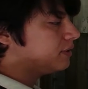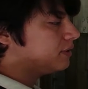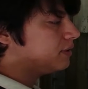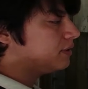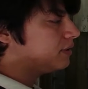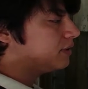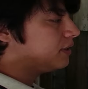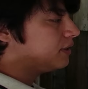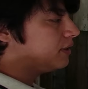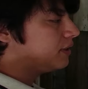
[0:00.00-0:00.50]

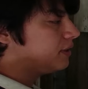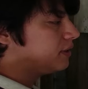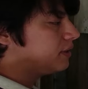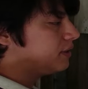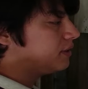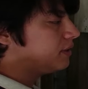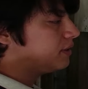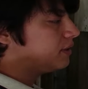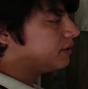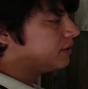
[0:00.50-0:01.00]

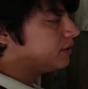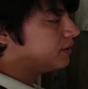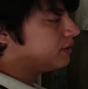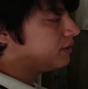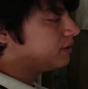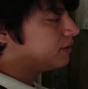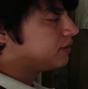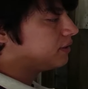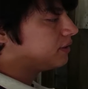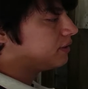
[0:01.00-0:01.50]

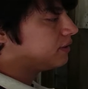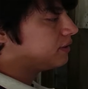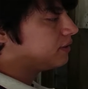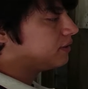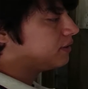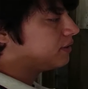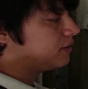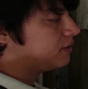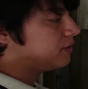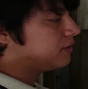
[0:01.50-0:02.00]

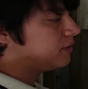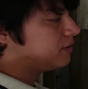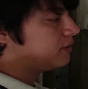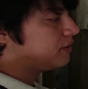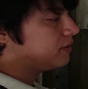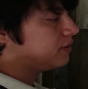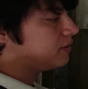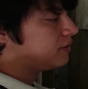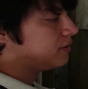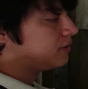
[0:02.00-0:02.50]

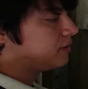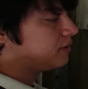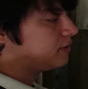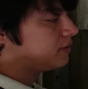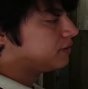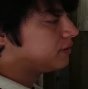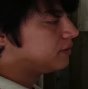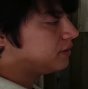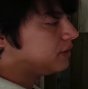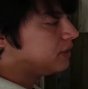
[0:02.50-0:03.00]

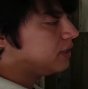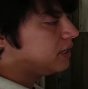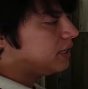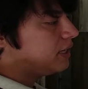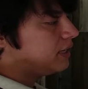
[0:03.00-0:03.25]
(no one is talking)